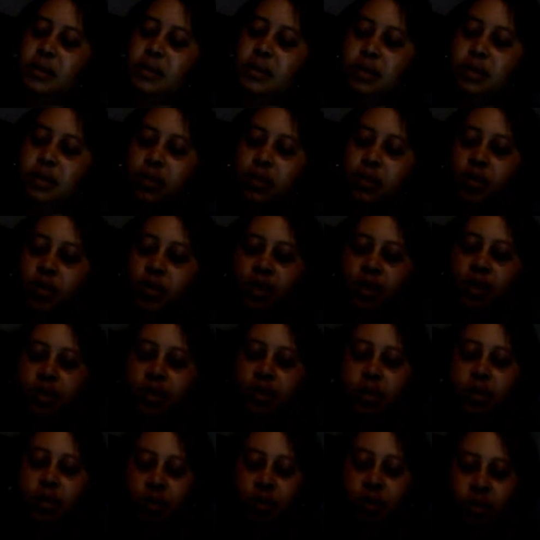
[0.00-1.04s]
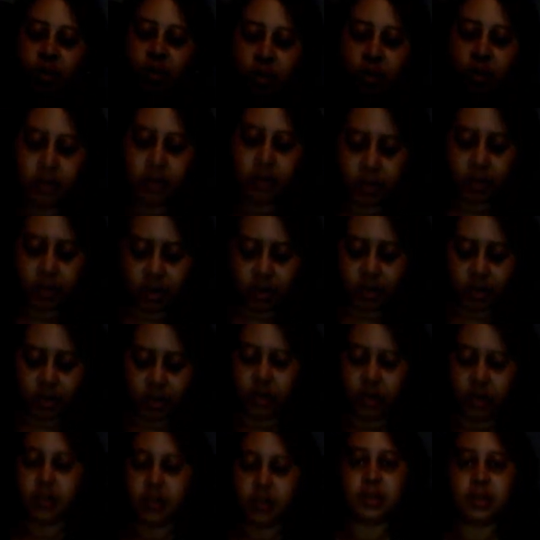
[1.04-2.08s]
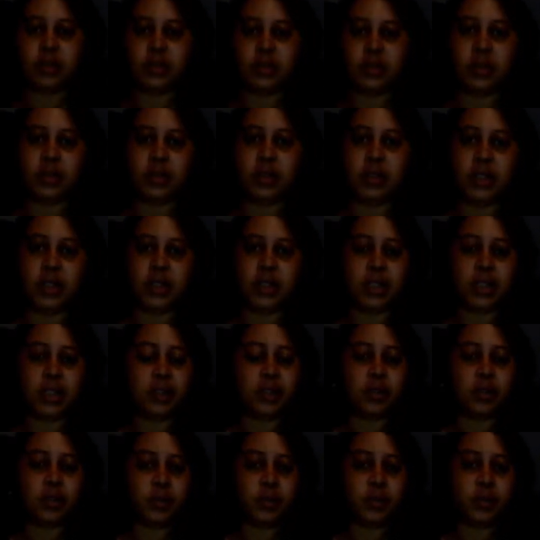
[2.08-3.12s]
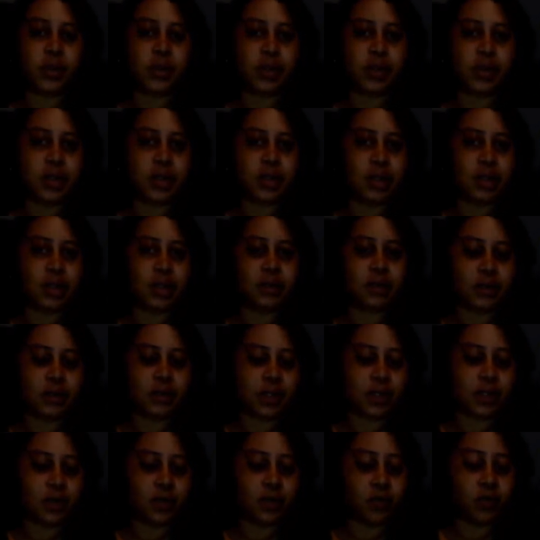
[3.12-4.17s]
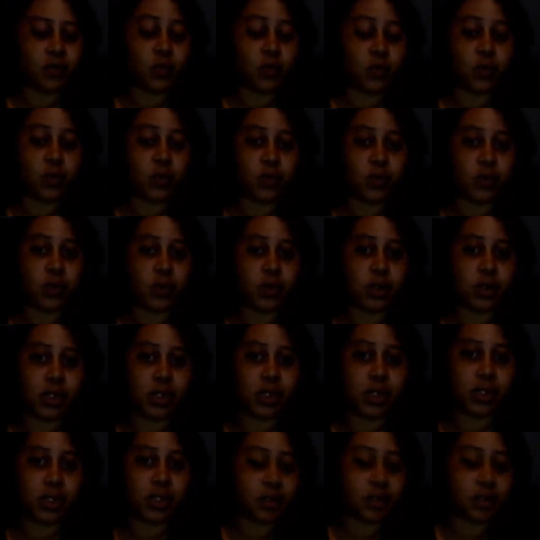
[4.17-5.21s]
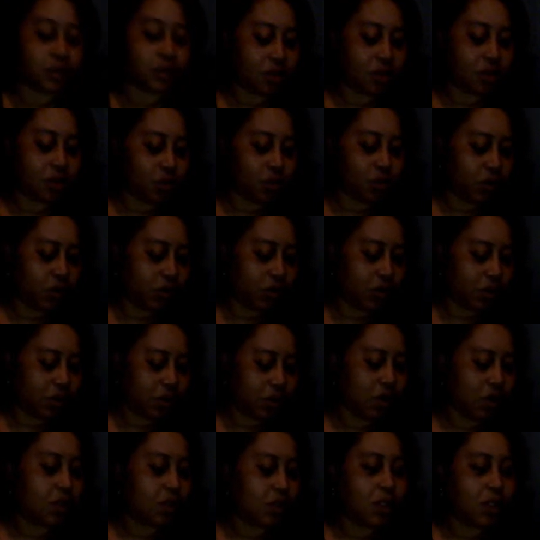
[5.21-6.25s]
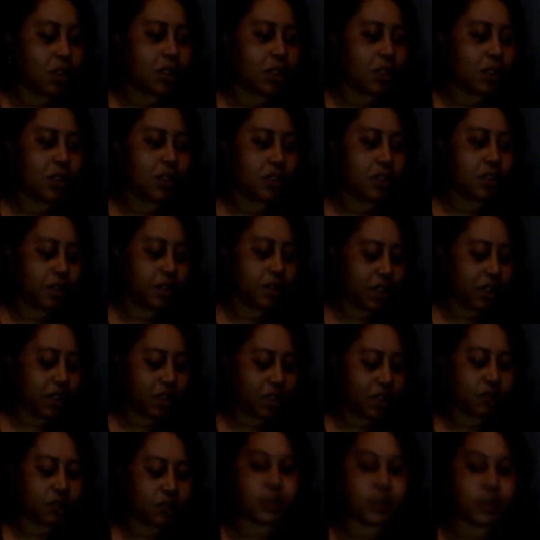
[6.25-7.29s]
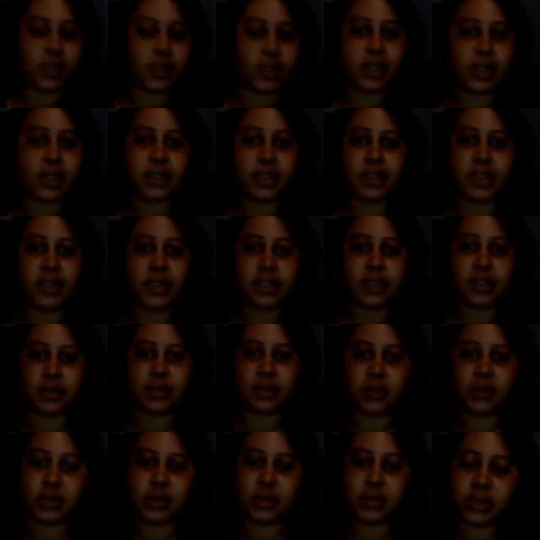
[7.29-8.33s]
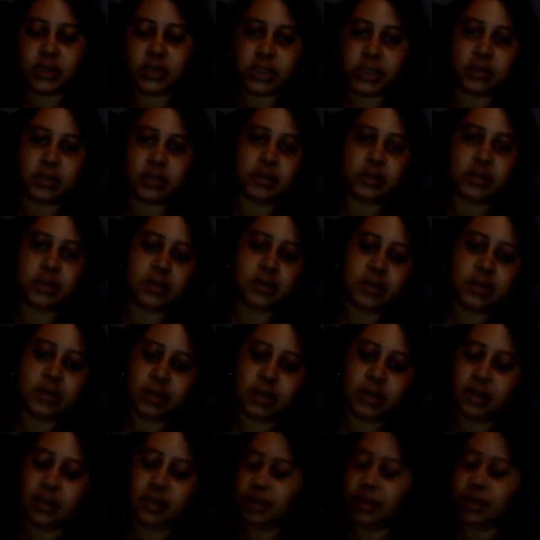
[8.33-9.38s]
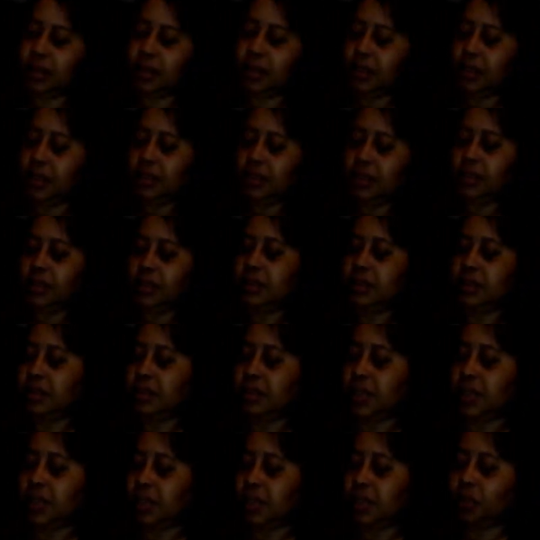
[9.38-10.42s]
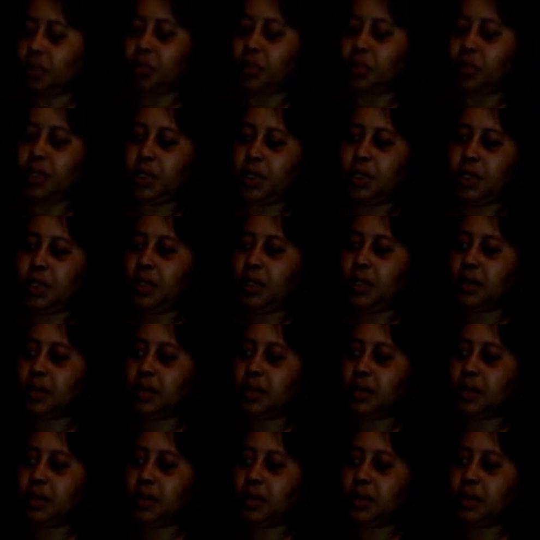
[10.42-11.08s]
I'm going to enjoy getting up in that for the summer and last but not least, I want to show you is, this is kind of big.